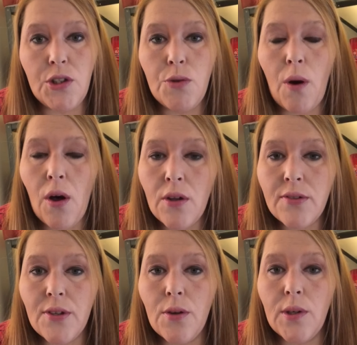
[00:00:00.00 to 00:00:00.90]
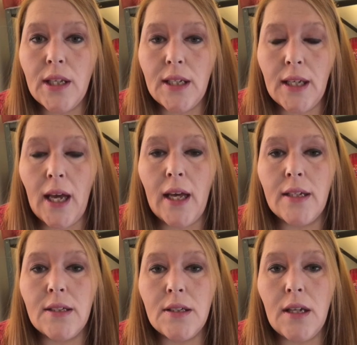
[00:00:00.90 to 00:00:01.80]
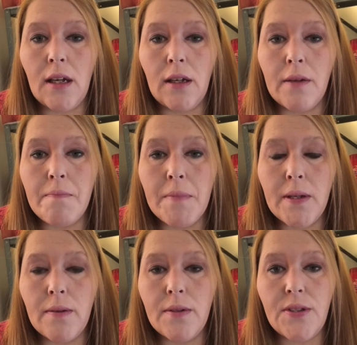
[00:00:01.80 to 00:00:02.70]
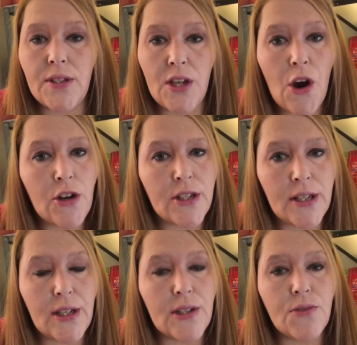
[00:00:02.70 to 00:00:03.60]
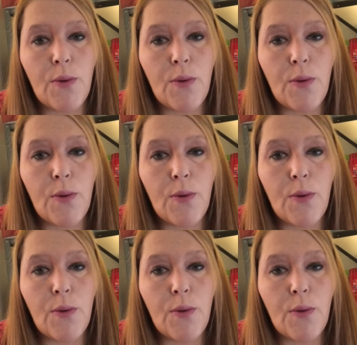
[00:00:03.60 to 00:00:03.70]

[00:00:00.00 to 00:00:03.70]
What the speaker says: You also can get CRTs.